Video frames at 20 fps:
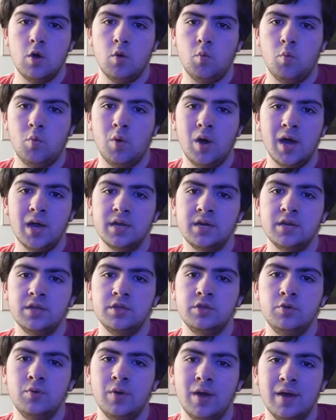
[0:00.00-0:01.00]
Why
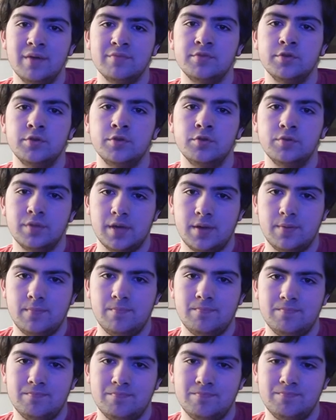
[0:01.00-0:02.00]
did you have to do that?
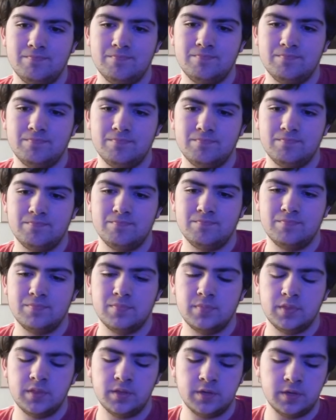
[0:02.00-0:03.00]

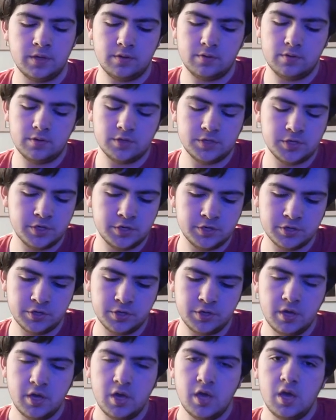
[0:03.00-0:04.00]
Like, seriously?
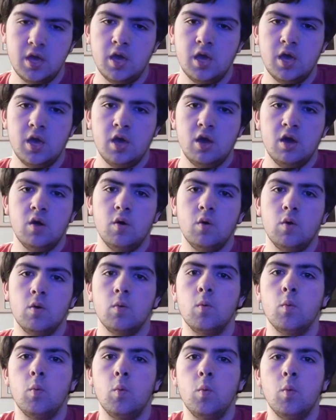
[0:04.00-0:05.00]

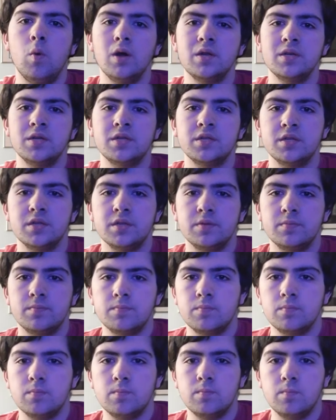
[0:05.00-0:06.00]
What
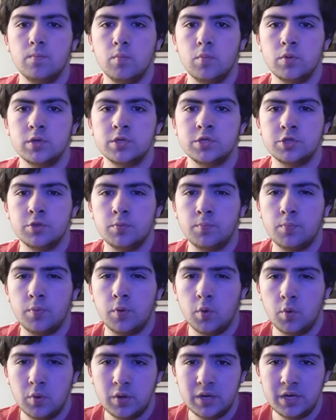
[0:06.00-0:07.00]
was the
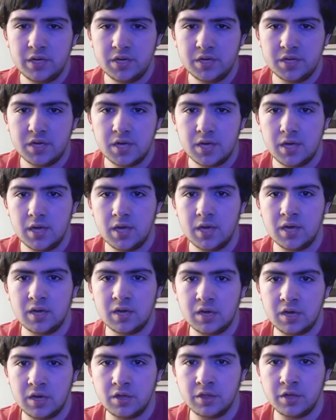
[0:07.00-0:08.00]
point in
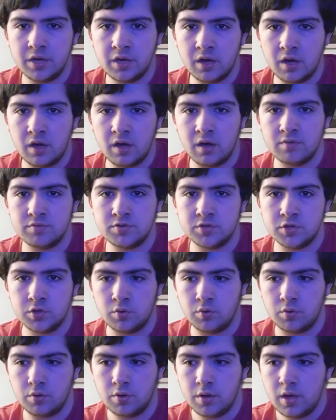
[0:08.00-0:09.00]
killing off
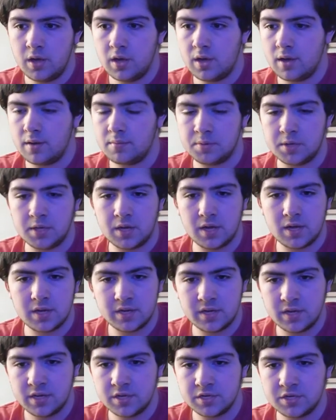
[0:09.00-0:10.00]
Joel? I mean, I
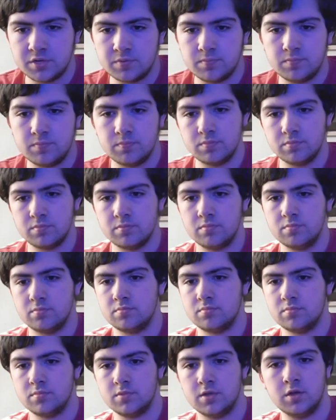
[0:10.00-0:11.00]
guess
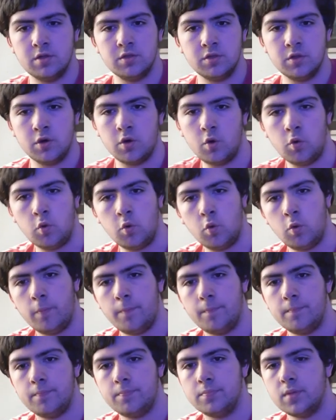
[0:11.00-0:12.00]
the whole,
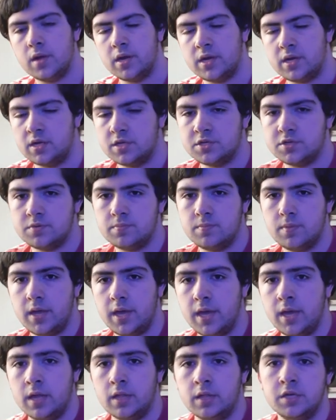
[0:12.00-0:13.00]

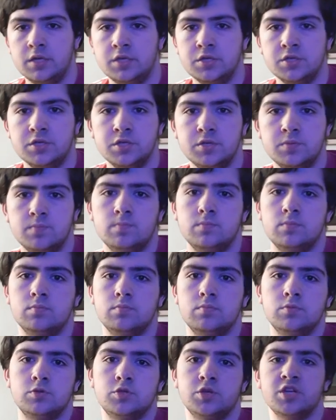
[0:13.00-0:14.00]
Ellie's
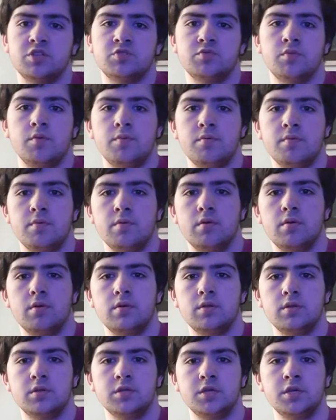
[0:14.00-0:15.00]

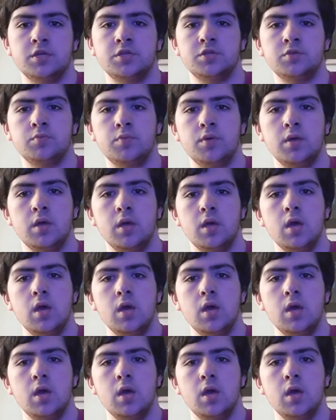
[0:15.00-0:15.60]
transportation, but